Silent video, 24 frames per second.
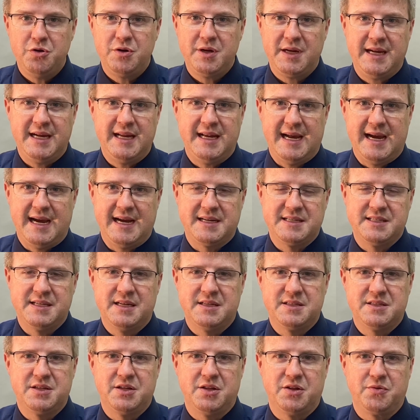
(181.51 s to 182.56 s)
to get
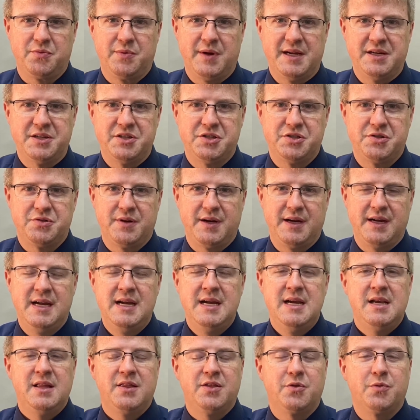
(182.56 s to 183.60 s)
access to the registry.
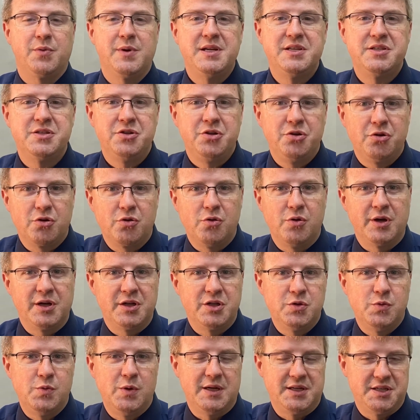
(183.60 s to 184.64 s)
The reason you're going
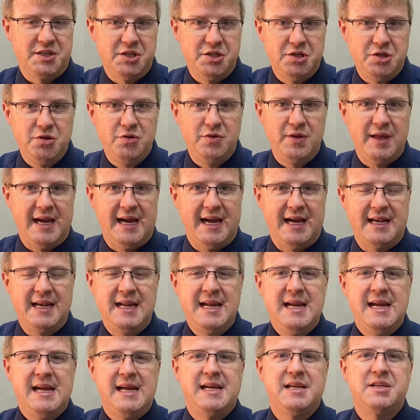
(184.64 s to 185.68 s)
to want to do that
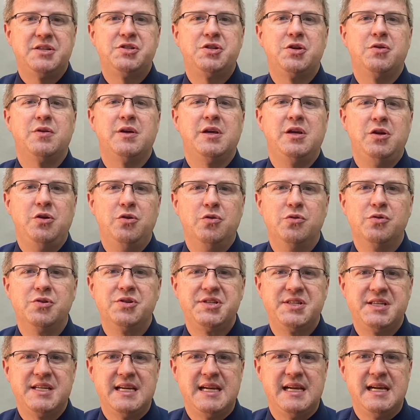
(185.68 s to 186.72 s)
is so that you'll
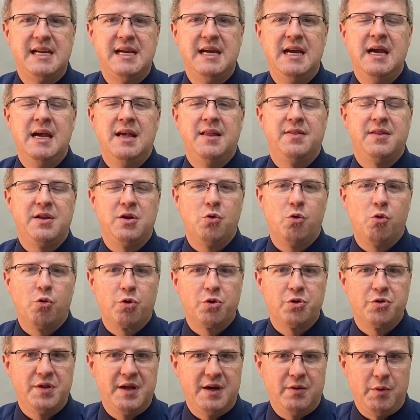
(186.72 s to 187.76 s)
see the
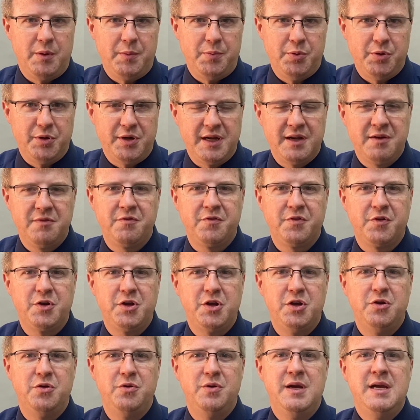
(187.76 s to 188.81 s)
order that we put in for
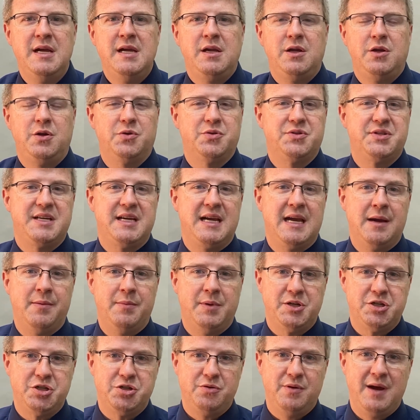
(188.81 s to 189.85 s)
you, you'll see how
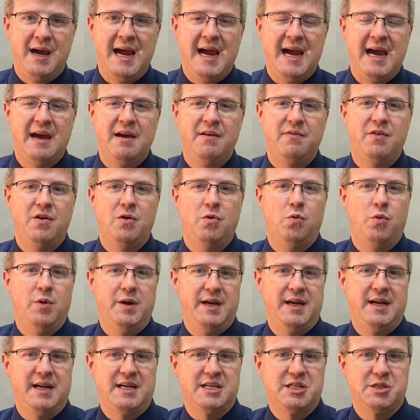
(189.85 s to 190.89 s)
much you have
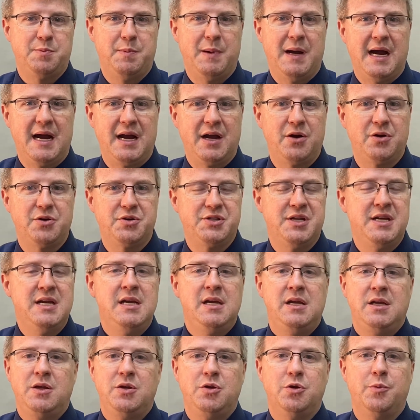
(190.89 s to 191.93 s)
when it expires,
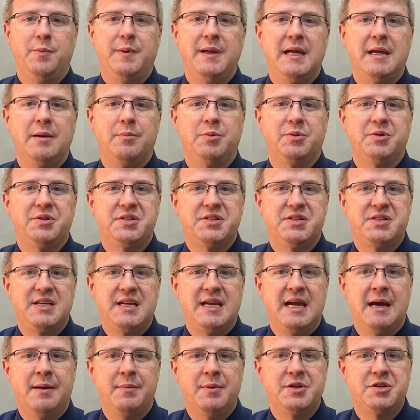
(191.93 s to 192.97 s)
you'll be able to see
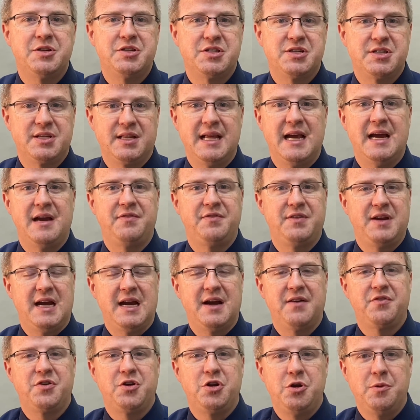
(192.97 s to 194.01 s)
how much is left
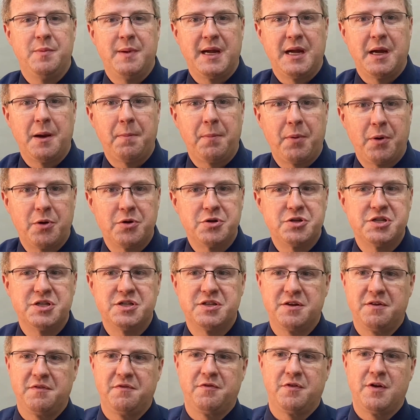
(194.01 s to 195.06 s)
after you make a
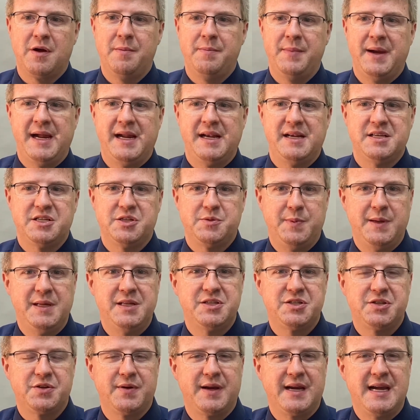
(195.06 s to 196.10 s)
purchase from a
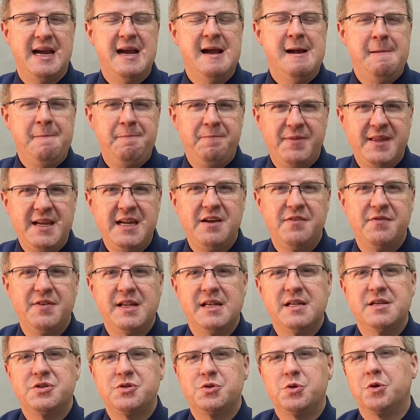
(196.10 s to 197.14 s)
dispensary. Think of it
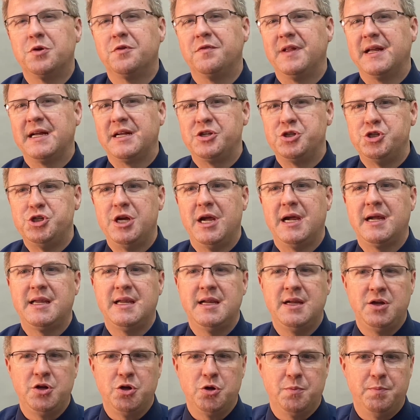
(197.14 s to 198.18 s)
as sort of like
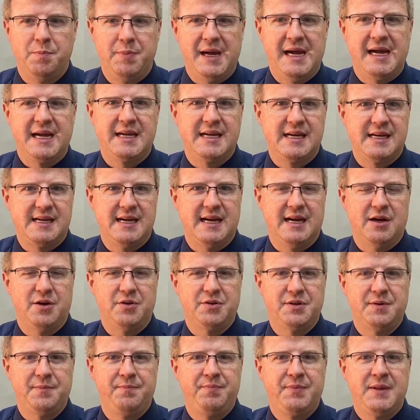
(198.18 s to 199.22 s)
checking your bank
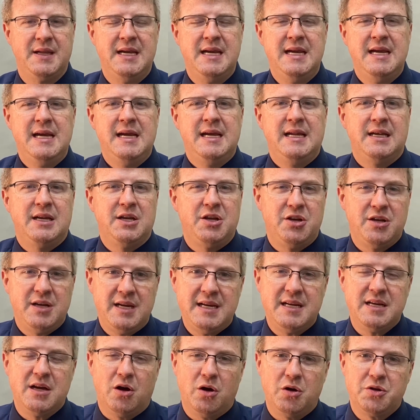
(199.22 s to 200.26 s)
account. Now, you
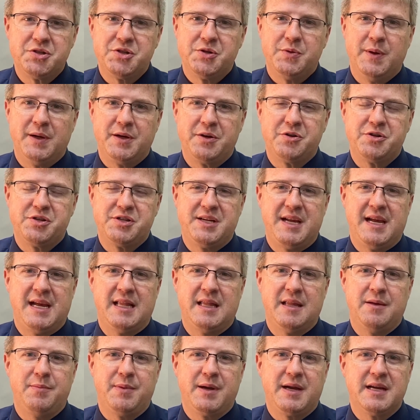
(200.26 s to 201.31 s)
need to also
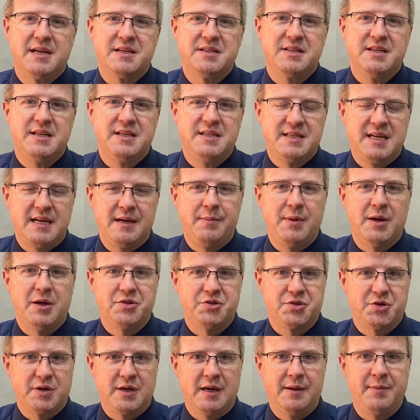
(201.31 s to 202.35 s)
understand that because these emails
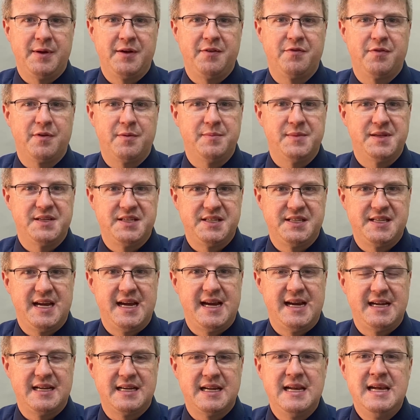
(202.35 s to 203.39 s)
are coming from the
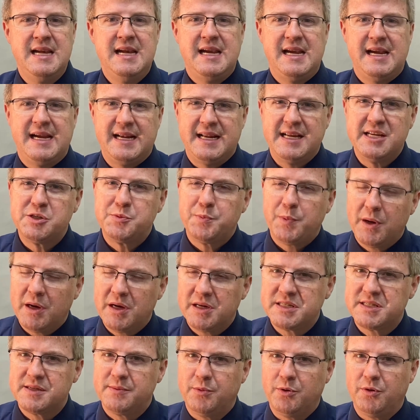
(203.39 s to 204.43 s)
state, it is
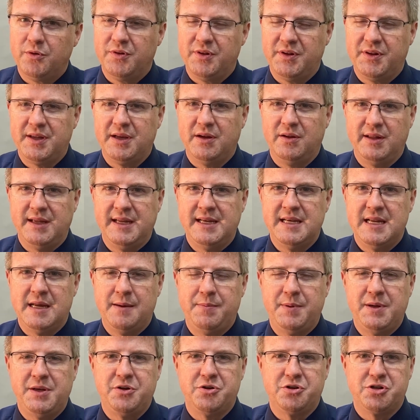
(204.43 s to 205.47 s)
possible that they'll end
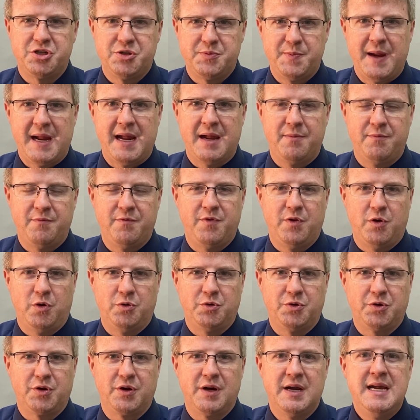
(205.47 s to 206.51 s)
up in your spam
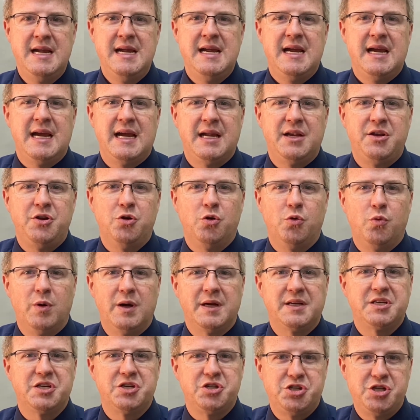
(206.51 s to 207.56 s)
folder, and you'll
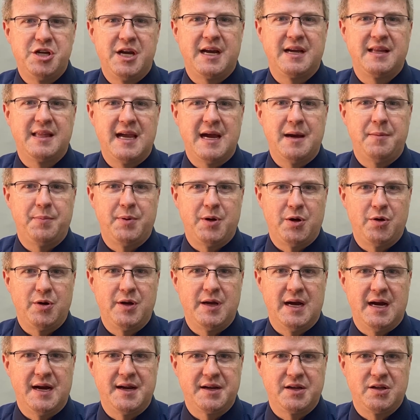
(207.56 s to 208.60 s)
want to check that
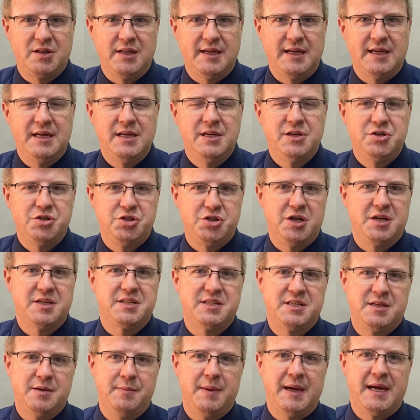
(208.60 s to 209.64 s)
periodically
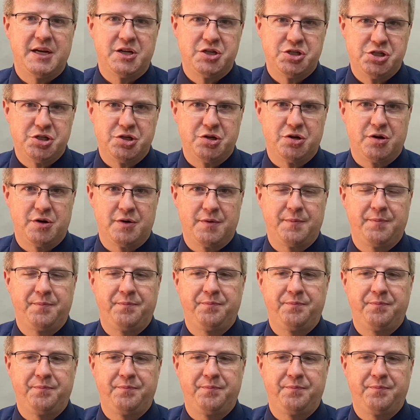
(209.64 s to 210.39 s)
just to make sure.